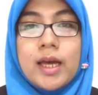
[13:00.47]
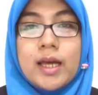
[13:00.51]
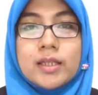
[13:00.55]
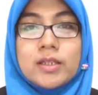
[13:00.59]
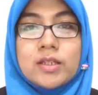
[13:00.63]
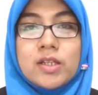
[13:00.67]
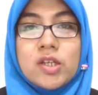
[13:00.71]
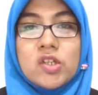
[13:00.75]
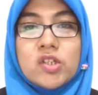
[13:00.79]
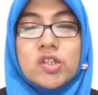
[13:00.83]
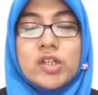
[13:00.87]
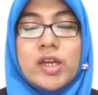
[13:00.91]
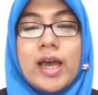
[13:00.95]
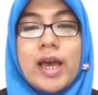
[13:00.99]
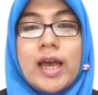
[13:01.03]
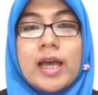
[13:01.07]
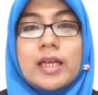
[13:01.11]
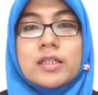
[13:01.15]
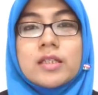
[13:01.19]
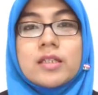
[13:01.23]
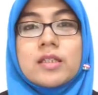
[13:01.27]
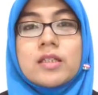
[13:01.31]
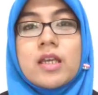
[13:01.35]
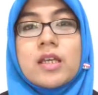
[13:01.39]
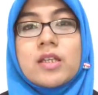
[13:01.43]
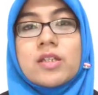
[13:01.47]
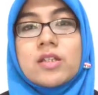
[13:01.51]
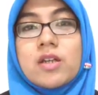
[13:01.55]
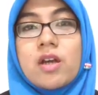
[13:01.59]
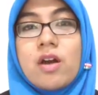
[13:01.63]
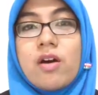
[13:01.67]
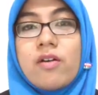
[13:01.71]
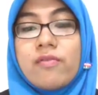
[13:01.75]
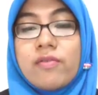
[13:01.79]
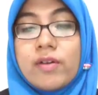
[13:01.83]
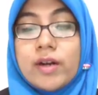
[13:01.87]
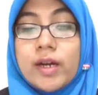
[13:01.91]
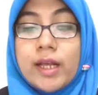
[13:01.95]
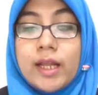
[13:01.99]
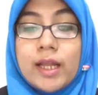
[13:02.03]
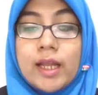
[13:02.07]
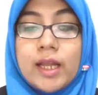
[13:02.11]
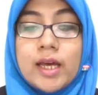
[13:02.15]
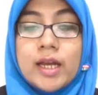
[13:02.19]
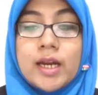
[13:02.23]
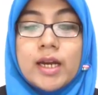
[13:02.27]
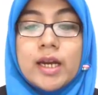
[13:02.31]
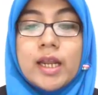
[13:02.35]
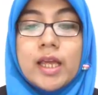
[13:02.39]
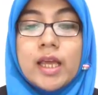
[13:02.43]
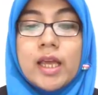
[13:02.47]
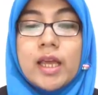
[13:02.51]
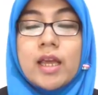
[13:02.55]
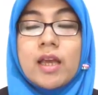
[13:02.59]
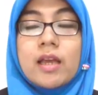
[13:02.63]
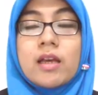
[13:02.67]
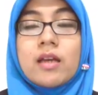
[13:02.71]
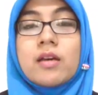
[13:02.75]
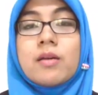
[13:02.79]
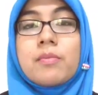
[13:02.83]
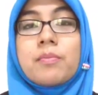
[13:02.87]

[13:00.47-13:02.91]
such as discovery learning,